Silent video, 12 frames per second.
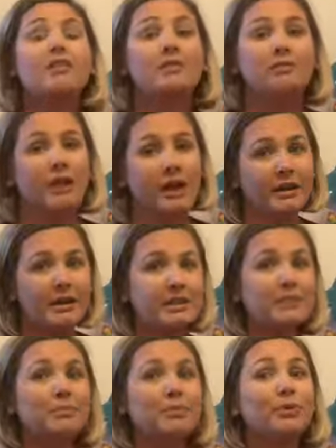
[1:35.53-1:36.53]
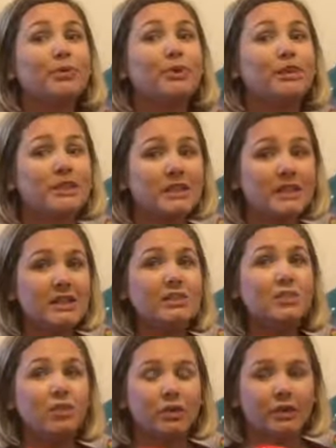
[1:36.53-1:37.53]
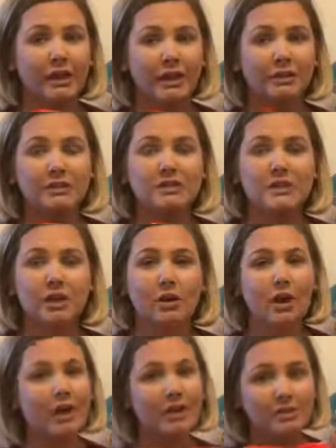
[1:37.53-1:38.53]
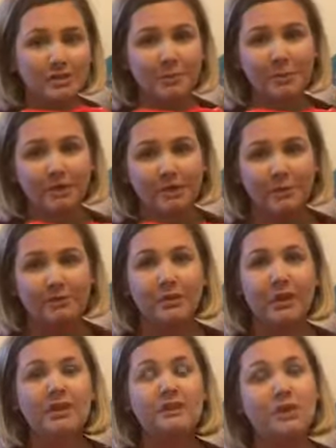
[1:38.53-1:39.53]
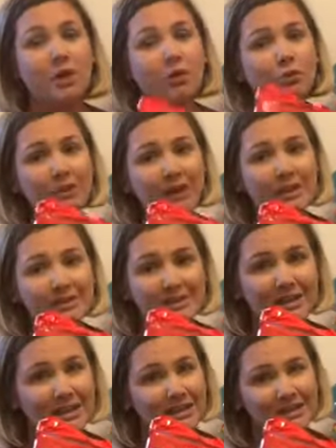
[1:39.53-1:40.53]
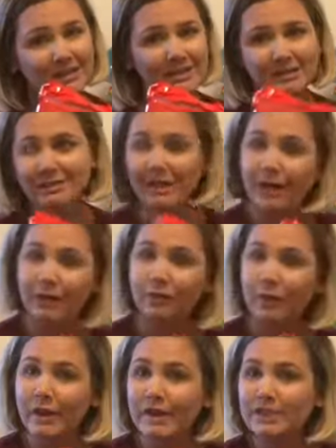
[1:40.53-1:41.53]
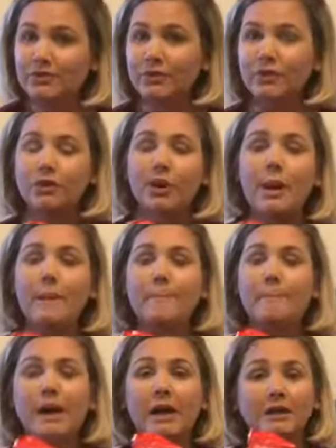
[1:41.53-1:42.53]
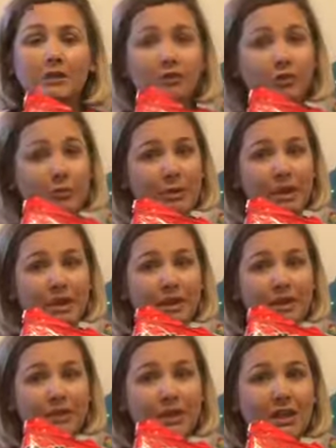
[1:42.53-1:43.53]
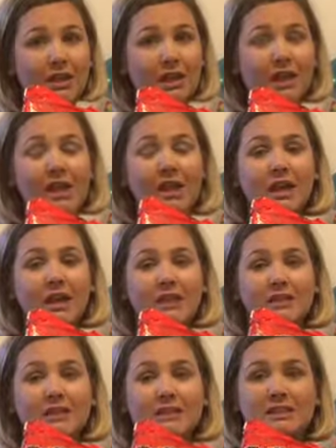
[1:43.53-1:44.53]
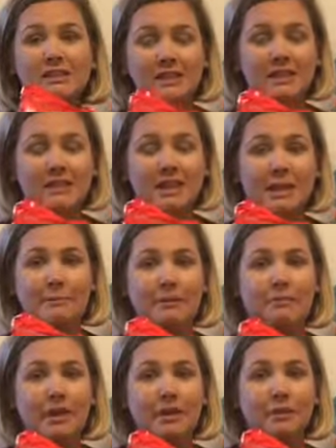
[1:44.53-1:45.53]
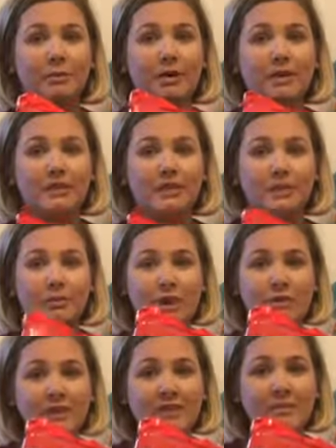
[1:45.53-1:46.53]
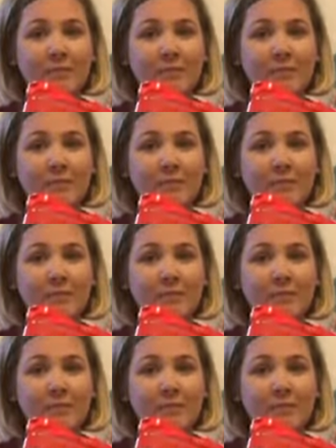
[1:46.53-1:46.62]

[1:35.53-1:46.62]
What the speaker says: The rag is pretty worn out, so I usually pitch it. So yes, it's kind of wasteful, but for me, it's 10 times better because I don't have that